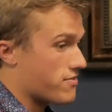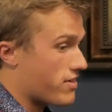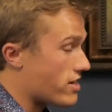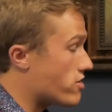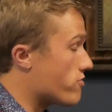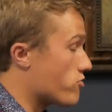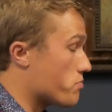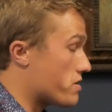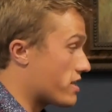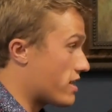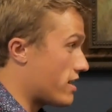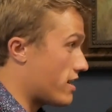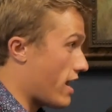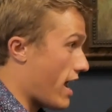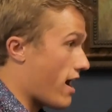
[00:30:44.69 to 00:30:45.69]
and thank you for being
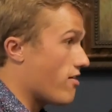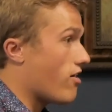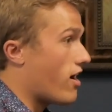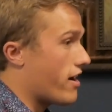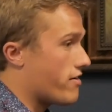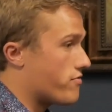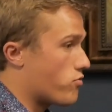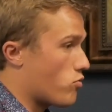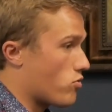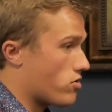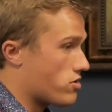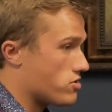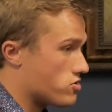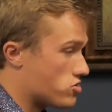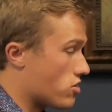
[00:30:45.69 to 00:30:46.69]
an ally
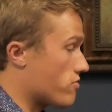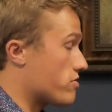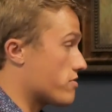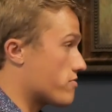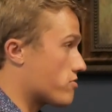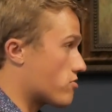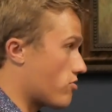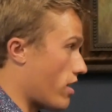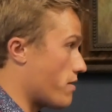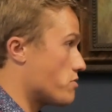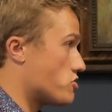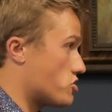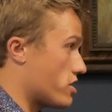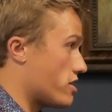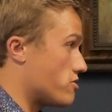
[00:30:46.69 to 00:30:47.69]
for conservative
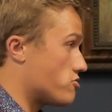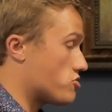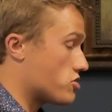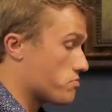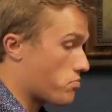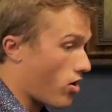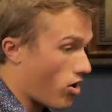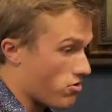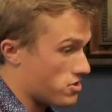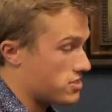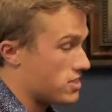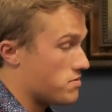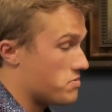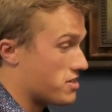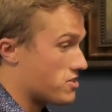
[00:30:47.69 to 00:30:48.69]
climate change
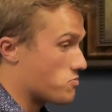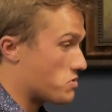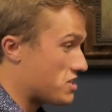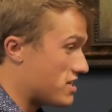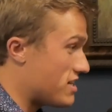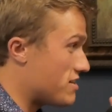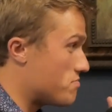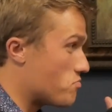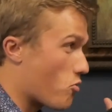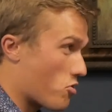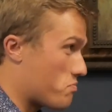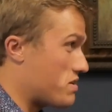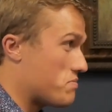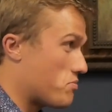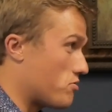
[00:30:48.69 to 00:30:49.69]
policy, because we need
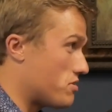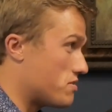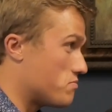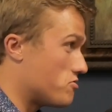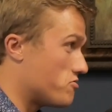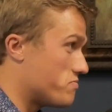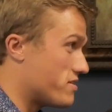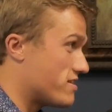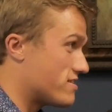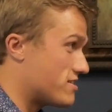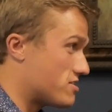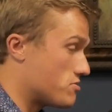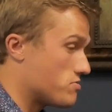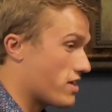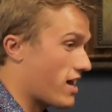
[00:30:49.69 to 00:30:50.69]
more people in the movement
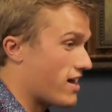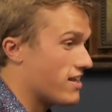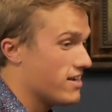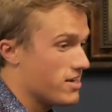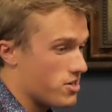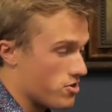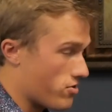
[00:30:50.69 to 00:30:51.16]
to do that.